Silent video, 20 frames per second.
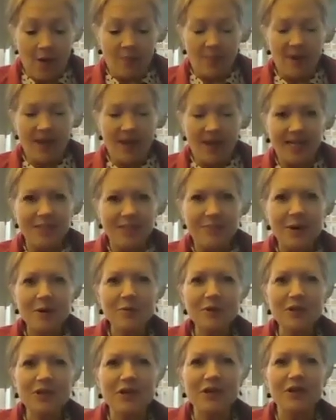been
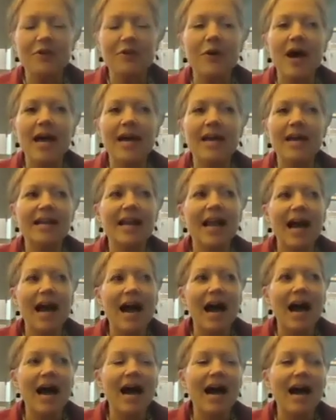exposed to. And
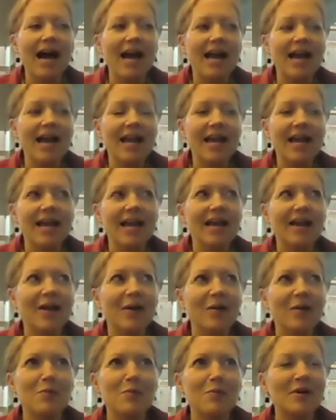I
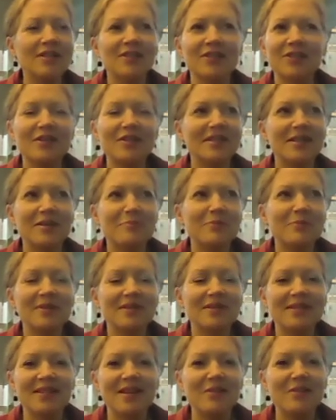was just, it
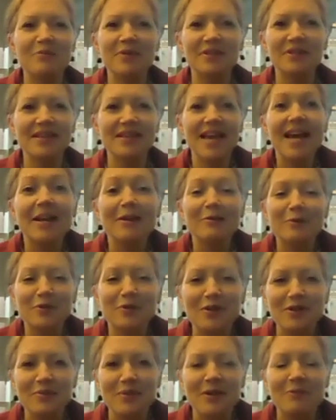was
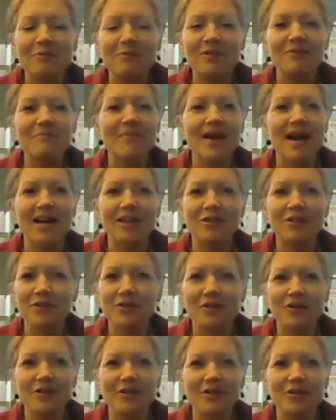a
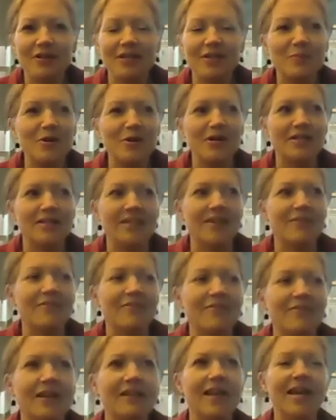magical experience. I
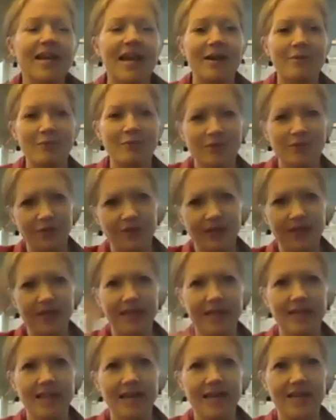feel like I was
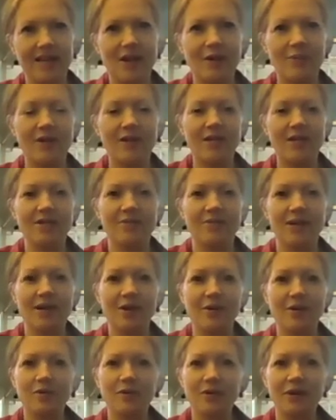really like coming into my
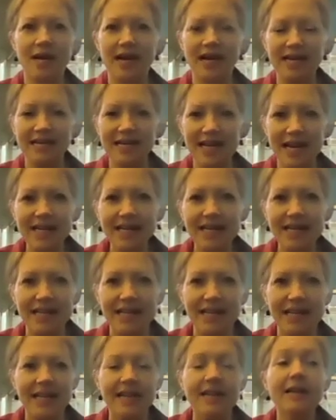own
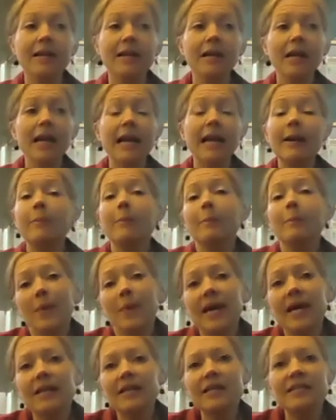identity, but
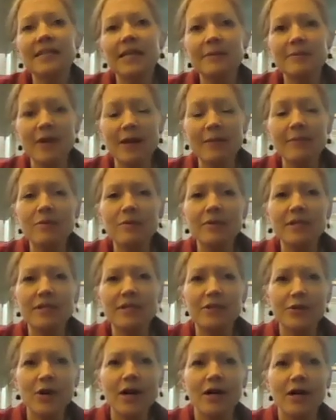at the same time, it was a
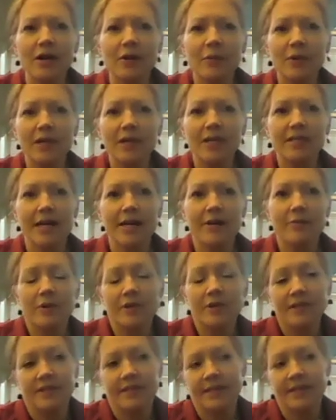struggle because I
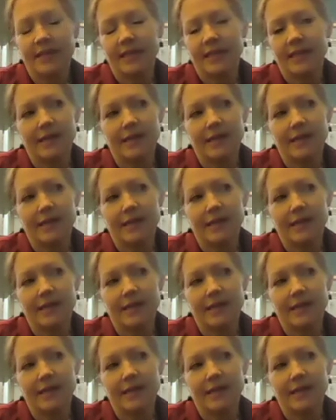was